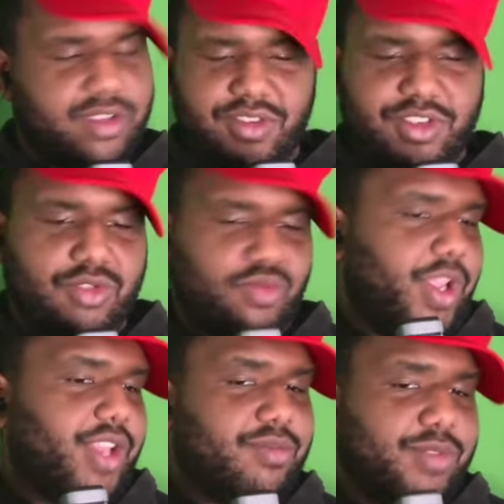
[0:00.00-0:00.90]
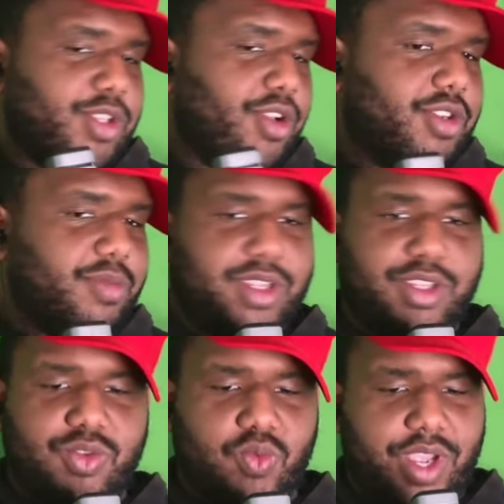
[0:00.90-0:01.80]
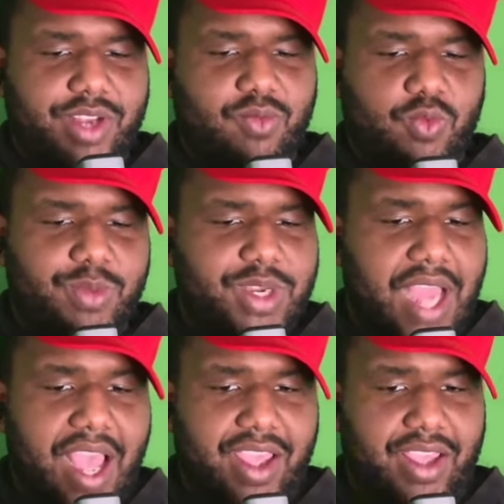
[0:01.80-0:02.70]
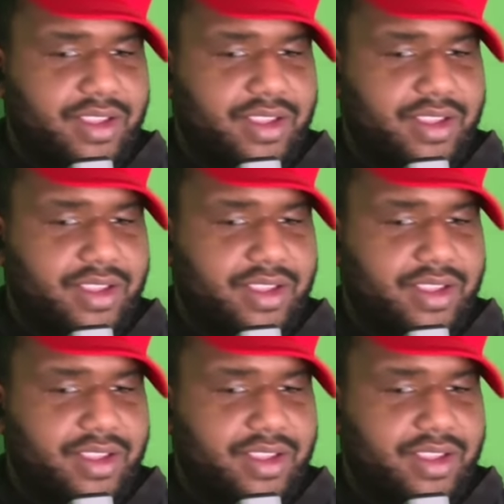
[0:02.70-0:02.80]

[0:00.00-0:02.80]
just randomly talking about this random woman dying.